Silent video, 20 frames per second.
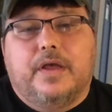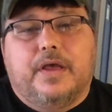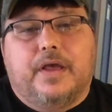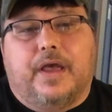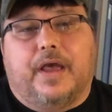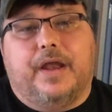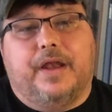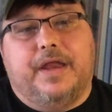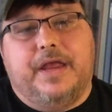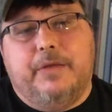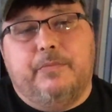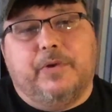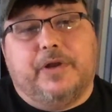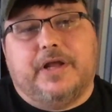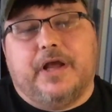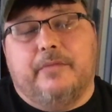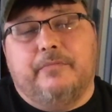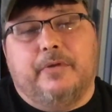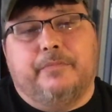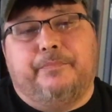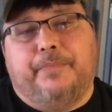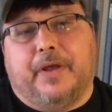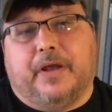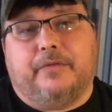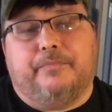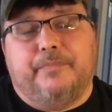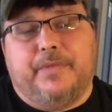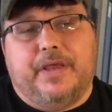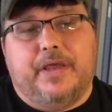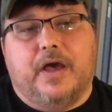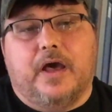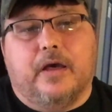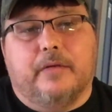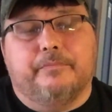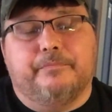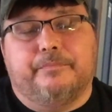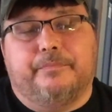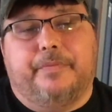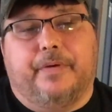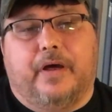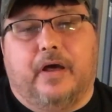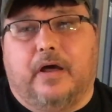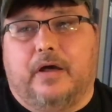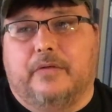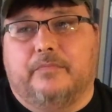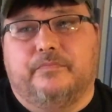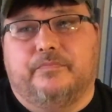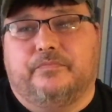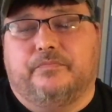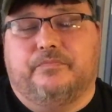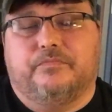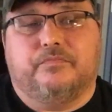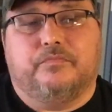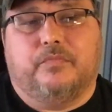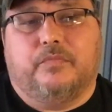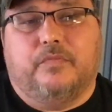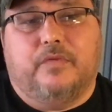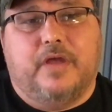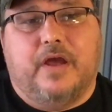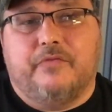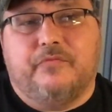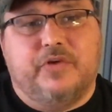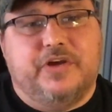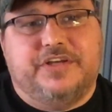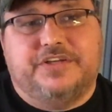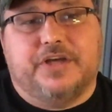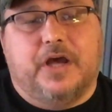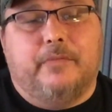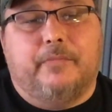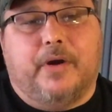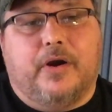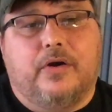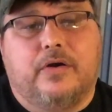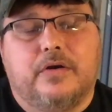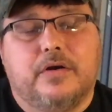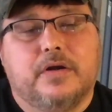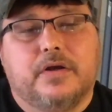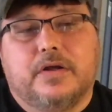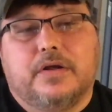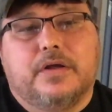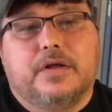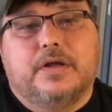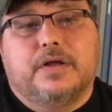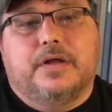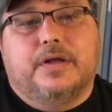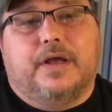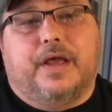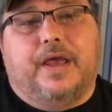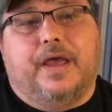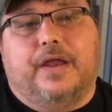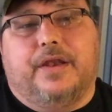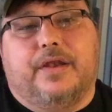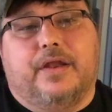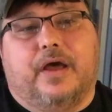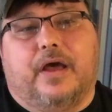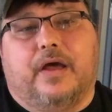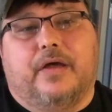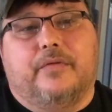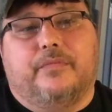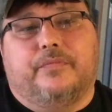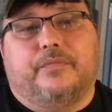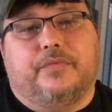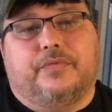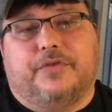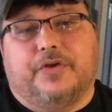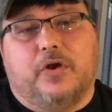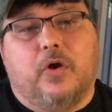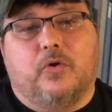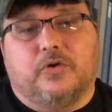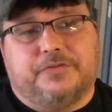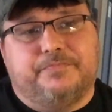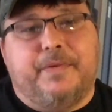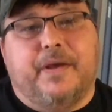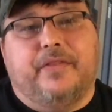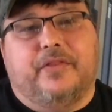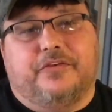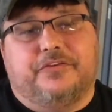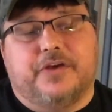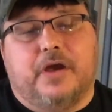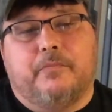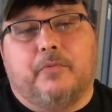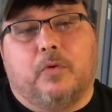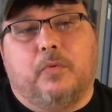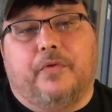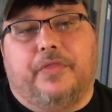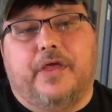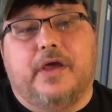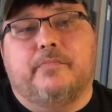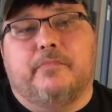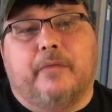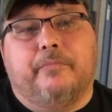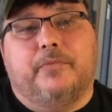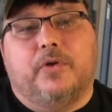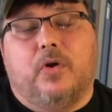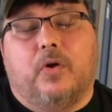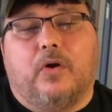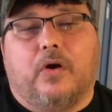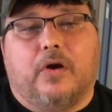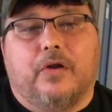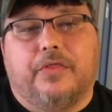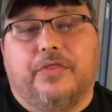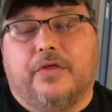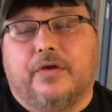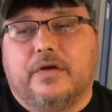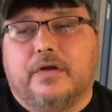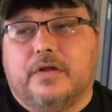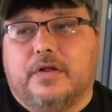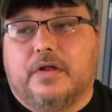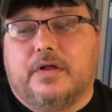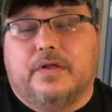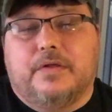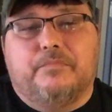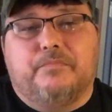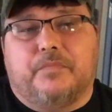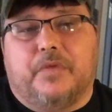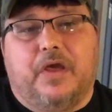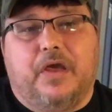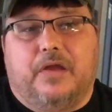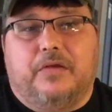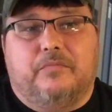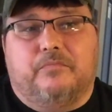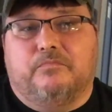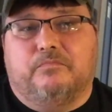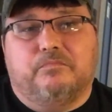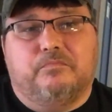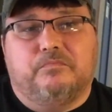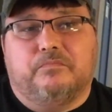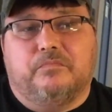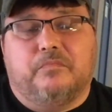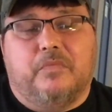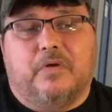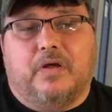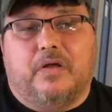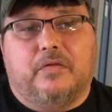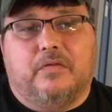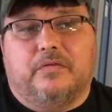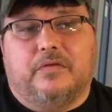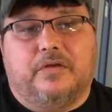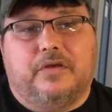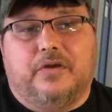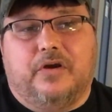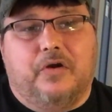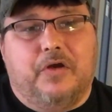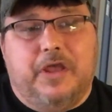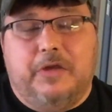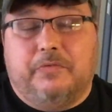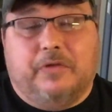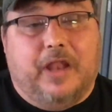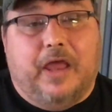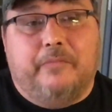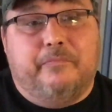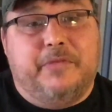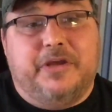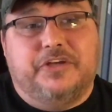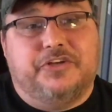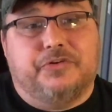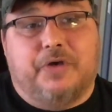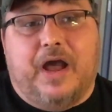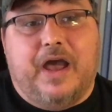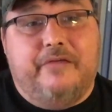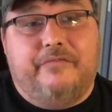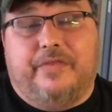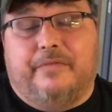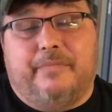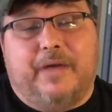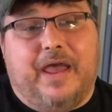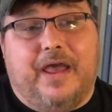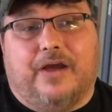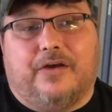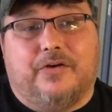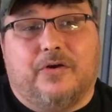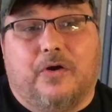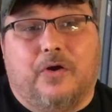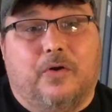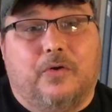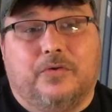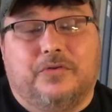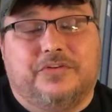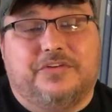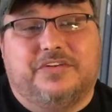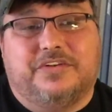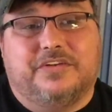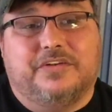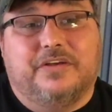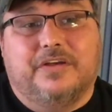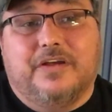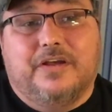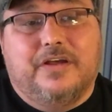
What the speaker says: And he would come and pick me up every summer and to go spend the summer with him up north. And, he would let me drive the back roads.